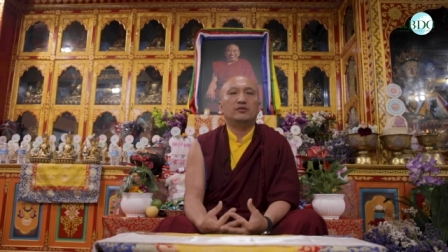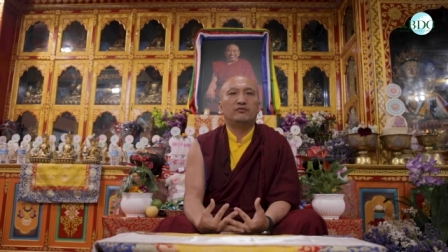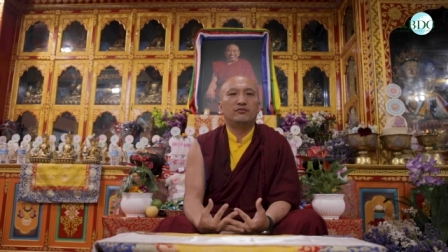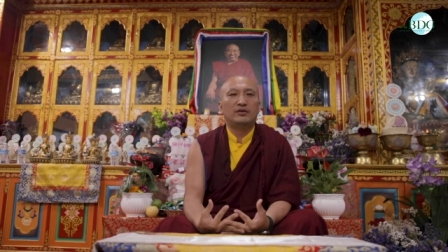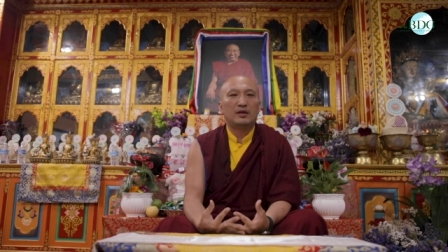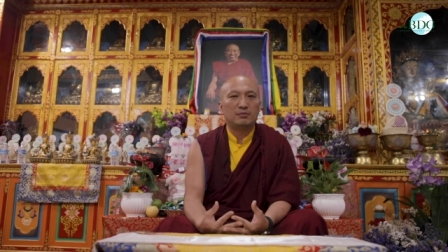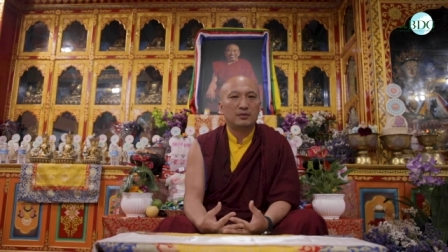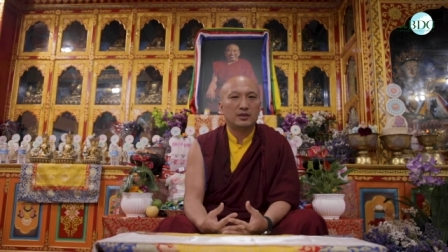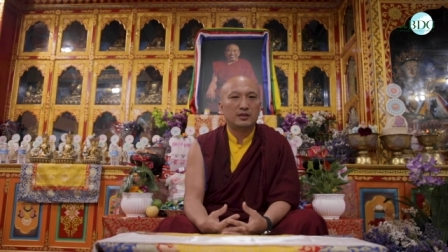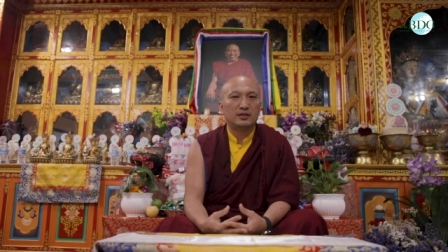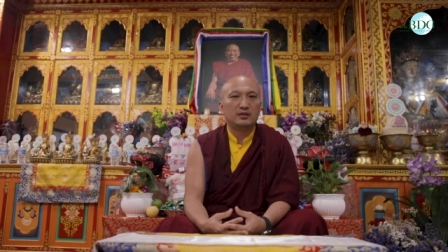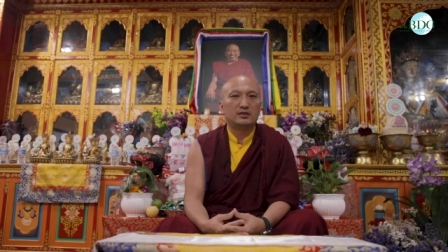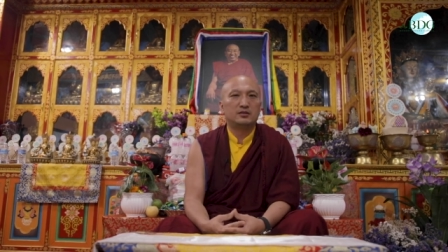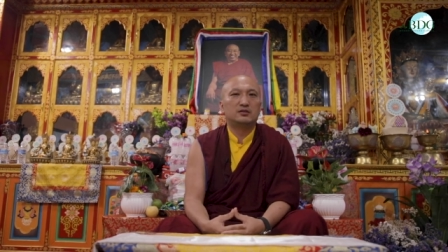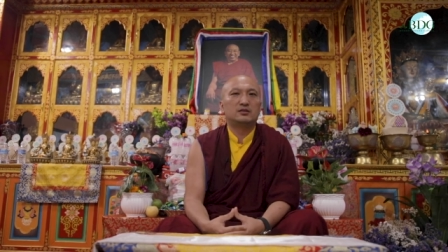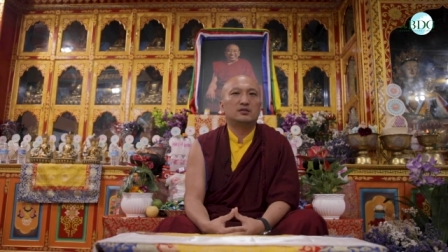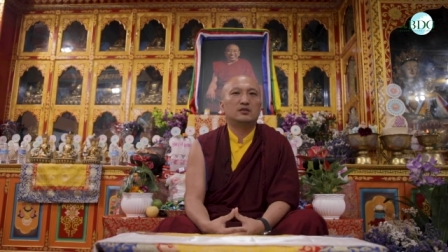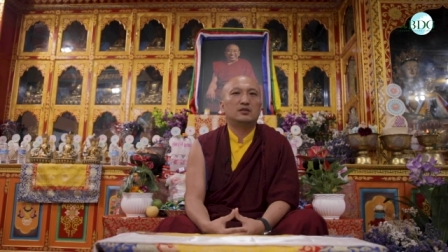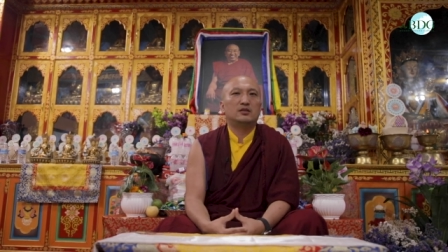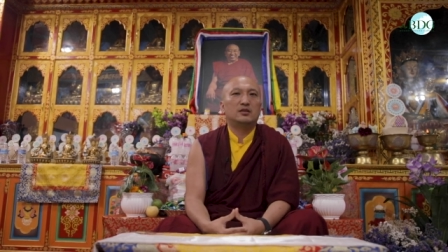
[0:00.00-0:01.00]

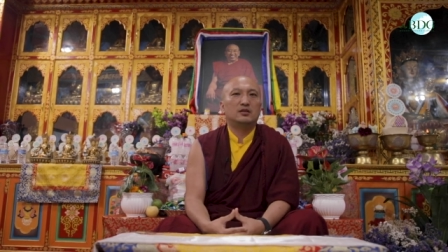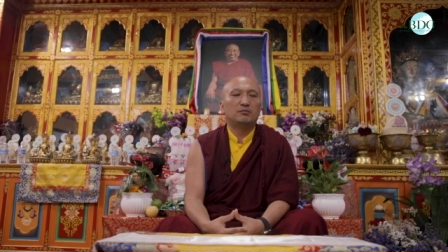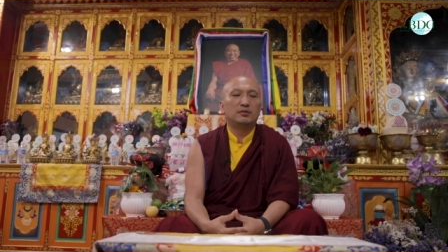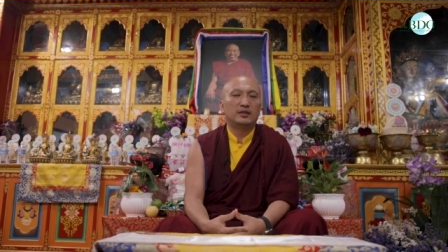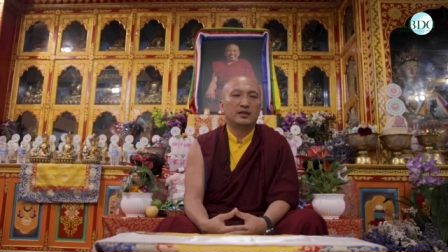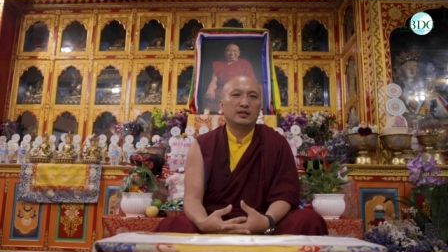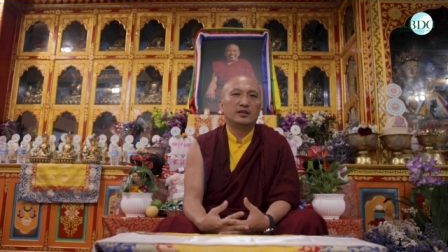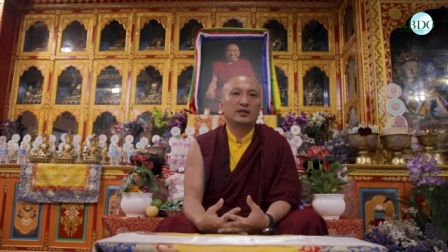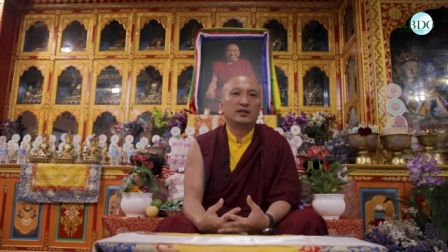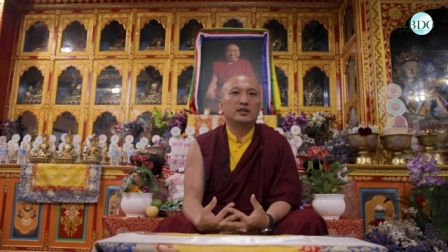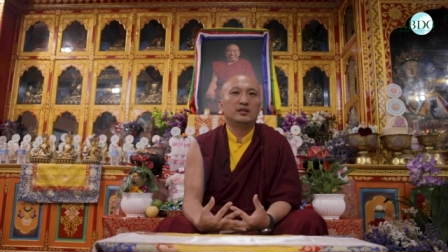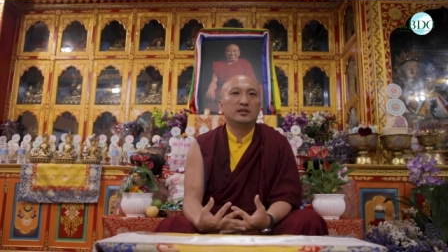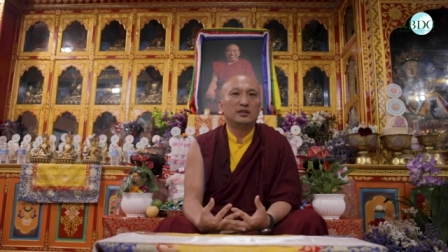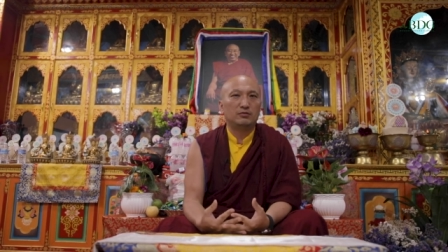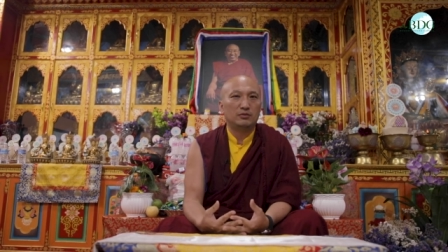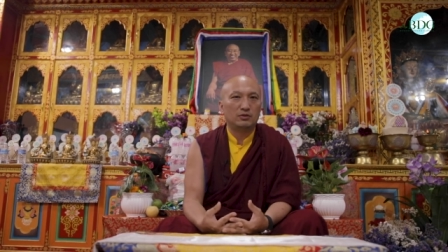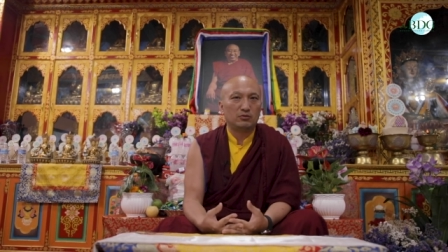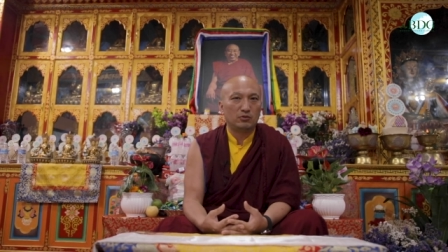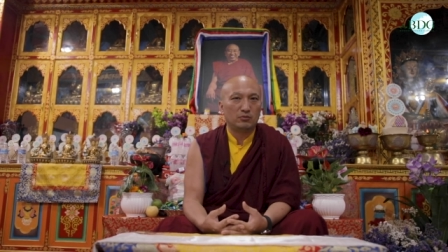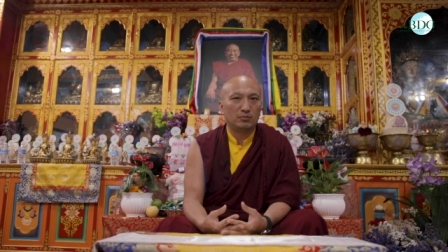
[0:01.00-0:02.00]
families. But again, they
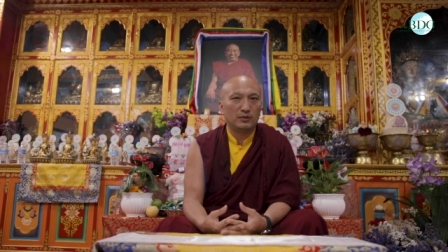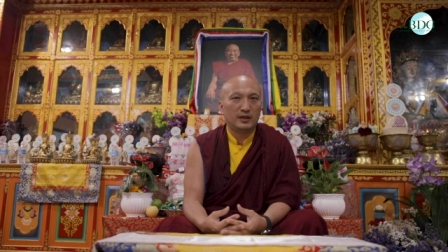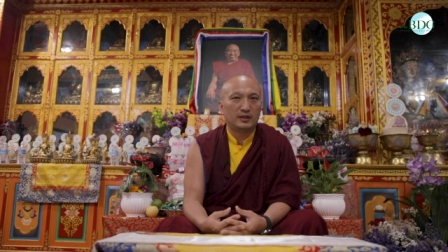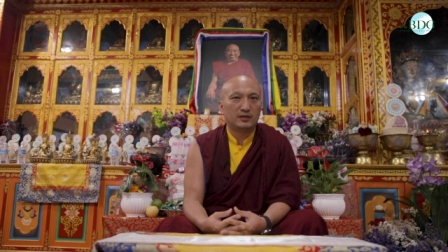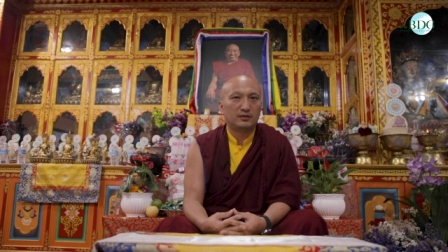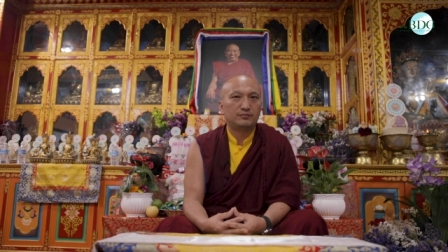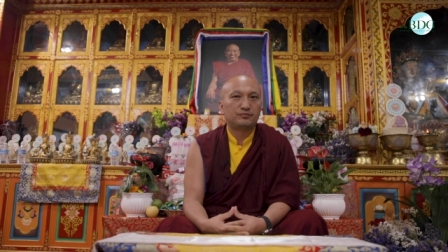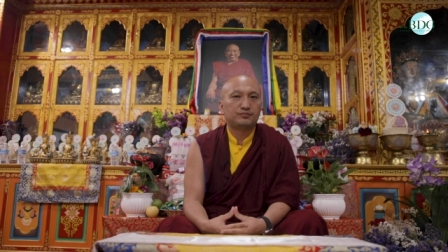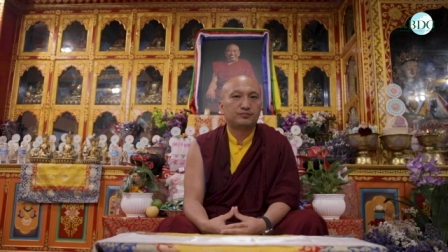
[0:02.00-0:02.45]
will go back.